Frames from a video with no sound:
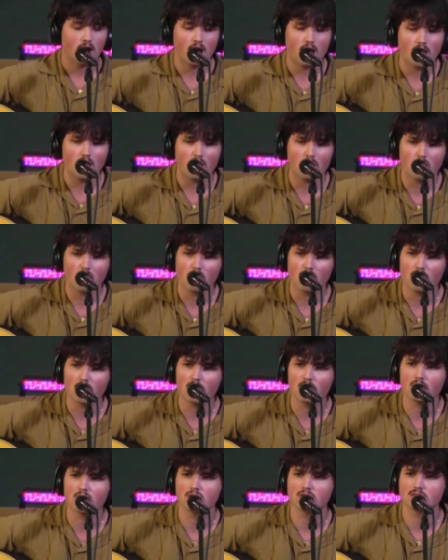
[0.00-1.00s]
Our
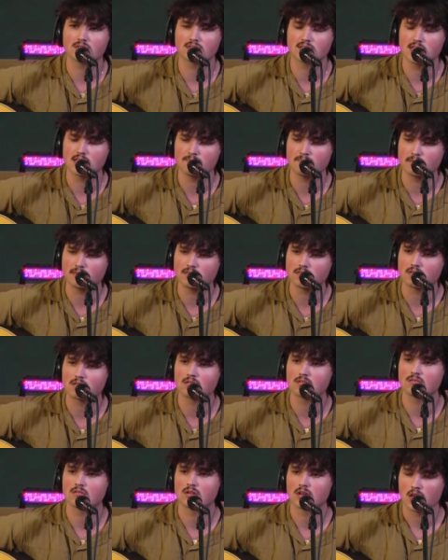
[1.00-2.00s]
world's slipping
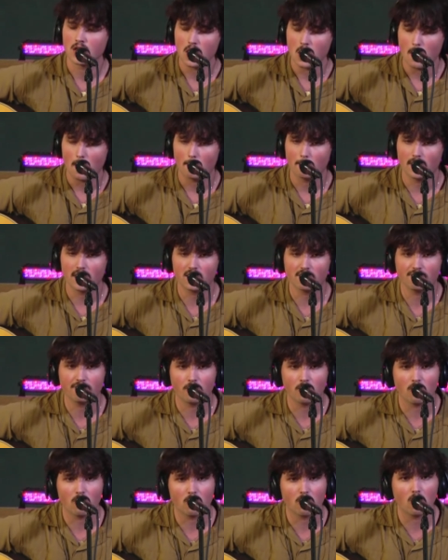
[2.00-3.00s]
through, been
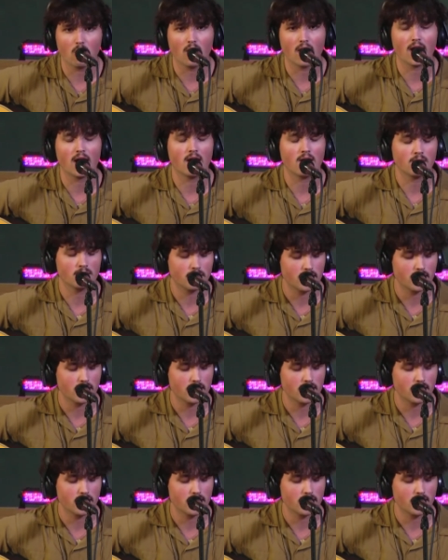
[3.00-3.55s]
for a while.